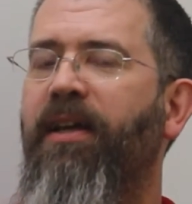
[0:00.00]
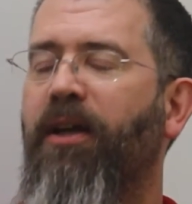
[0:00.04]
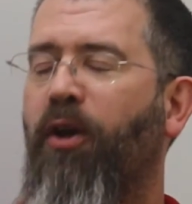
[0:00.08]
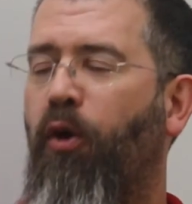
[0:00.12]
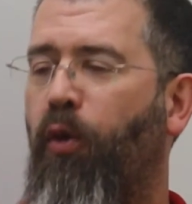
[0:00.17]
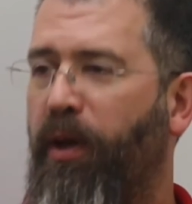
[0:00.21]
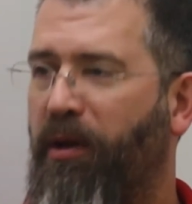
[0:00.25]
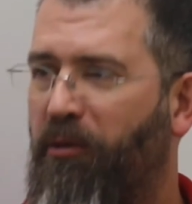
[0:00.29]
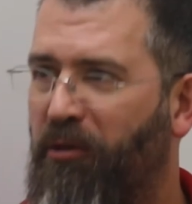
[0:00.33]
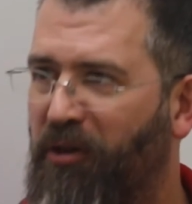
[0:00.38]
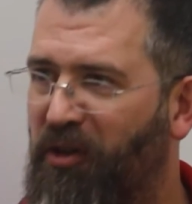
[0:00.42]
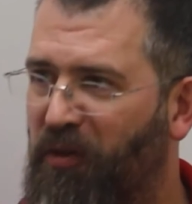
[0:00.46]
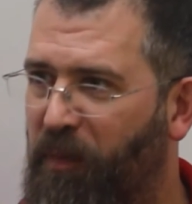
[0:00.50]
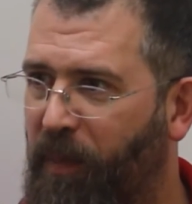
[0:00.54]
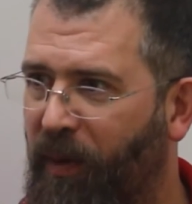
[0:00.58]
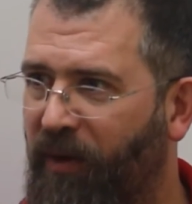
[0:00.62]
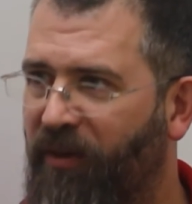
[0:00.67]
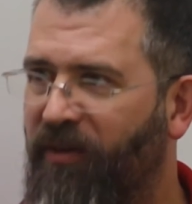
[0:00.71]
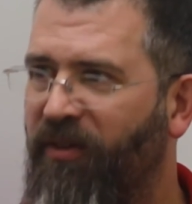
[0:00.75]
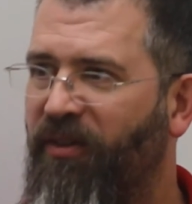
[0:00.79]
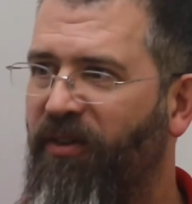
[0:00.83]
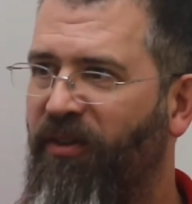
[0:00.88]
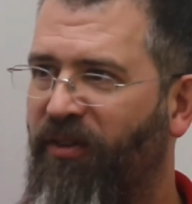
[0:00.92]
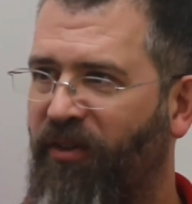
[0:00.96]
quick
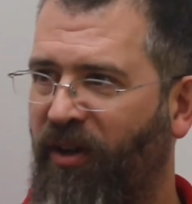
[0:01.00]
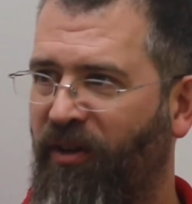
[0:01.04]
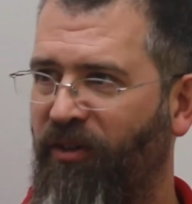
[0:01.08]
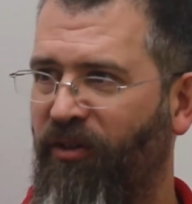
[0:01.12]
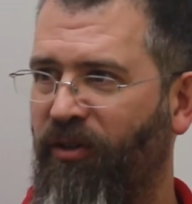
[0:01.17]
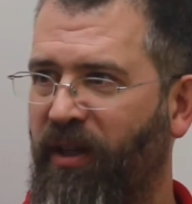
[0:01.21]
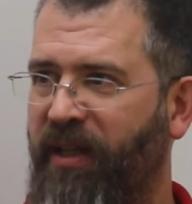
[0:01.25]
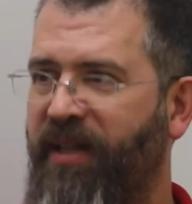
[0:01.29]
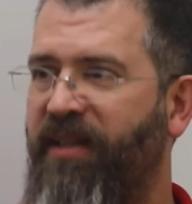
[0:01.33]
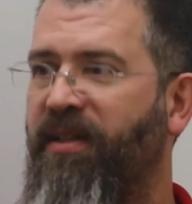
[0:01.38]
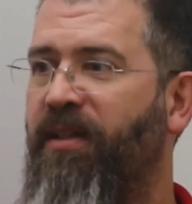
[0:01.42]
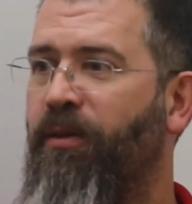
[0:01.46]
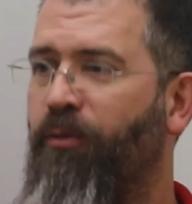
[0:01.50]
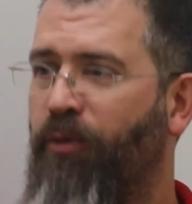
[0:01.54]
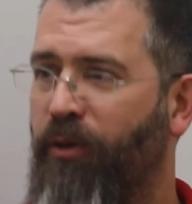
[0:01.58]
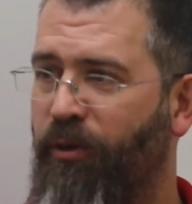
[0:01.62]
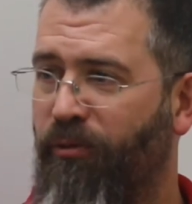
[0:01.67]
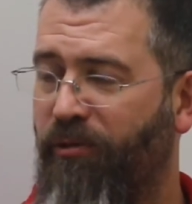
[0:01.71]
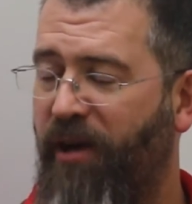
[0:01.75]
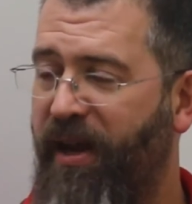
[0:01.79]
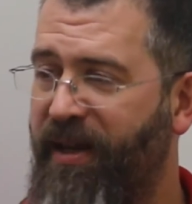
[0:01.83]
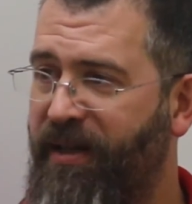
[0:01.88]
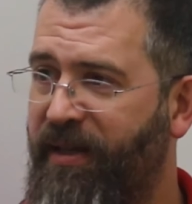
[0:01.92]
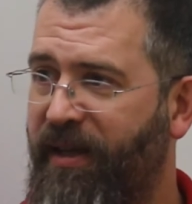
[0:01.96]
response central heating with
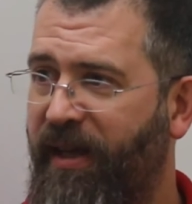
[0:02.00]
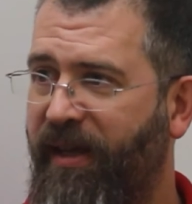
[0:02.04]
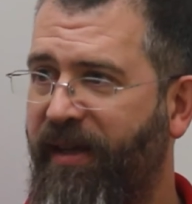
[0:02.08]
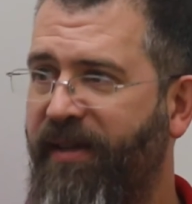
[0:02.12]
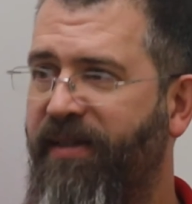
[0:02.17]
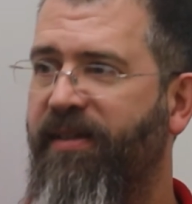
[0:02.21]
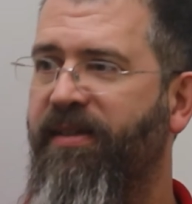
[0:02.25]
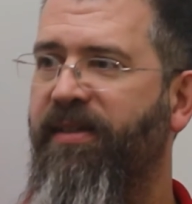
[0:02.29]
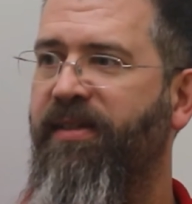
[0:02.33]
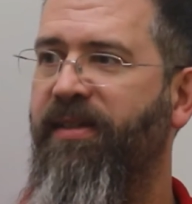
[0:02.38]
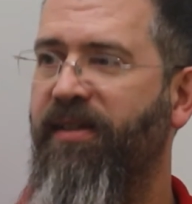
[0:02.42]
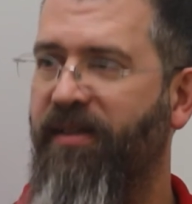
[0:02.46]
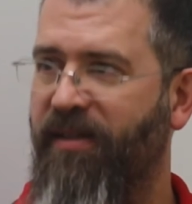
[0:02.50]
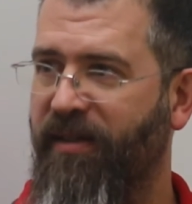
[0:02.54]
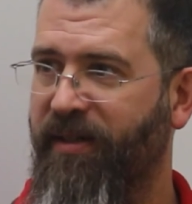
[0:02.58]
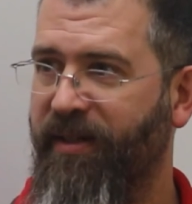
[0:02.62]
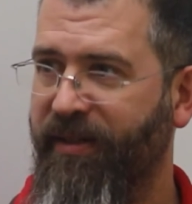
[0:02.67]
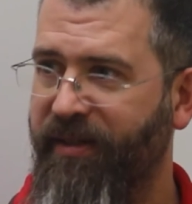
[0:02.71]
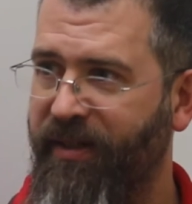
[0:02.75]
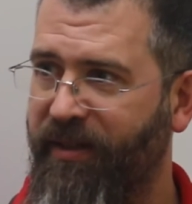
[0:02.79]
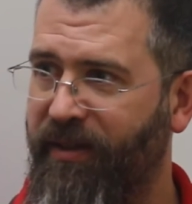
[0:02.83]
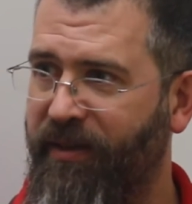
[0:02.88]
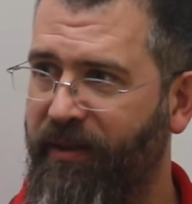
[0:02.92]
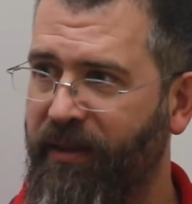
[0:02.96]
radiators is
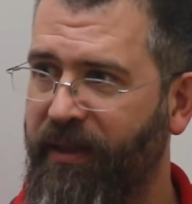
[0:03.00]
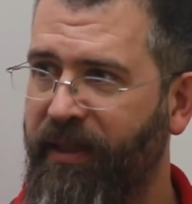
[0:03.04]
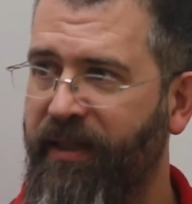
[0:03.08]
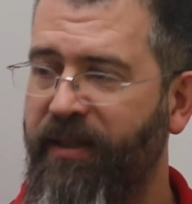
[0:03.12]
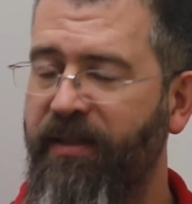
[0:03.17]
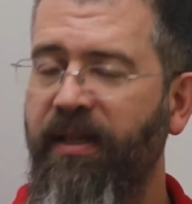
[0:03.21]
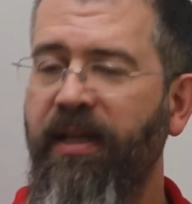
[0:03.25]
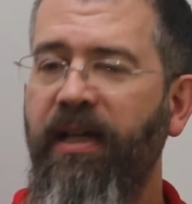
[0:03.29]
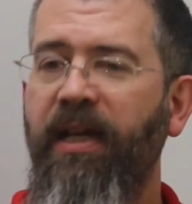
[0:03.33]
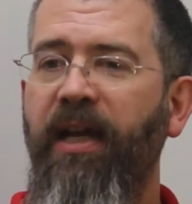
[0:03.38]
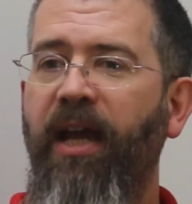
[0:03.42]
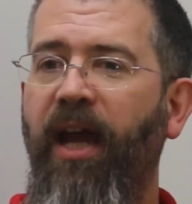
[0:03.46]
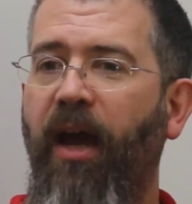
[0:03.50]
our target,